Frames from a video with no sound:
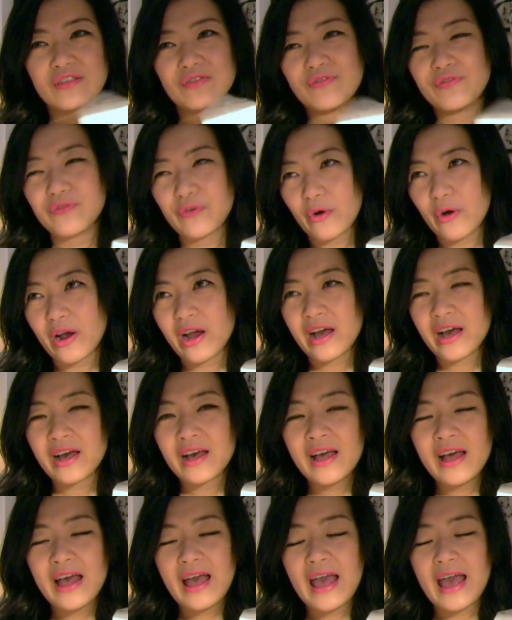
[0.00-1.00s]
Sephora,
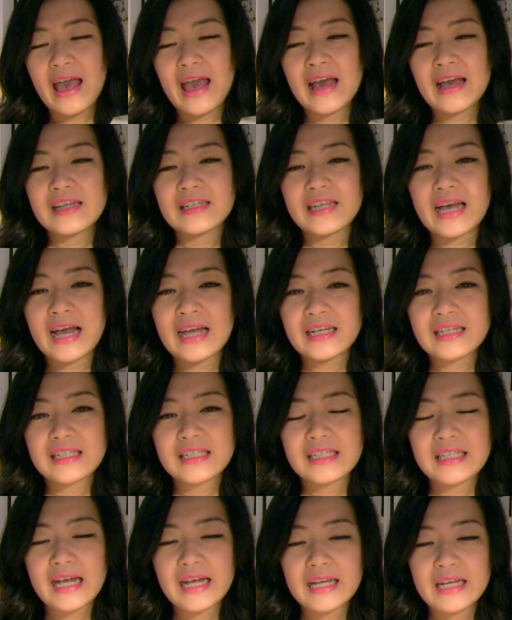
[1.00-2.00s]
and I
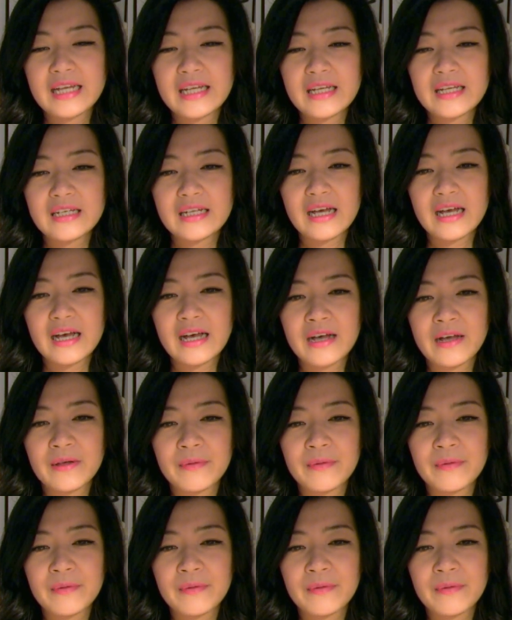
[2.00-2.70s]
decided,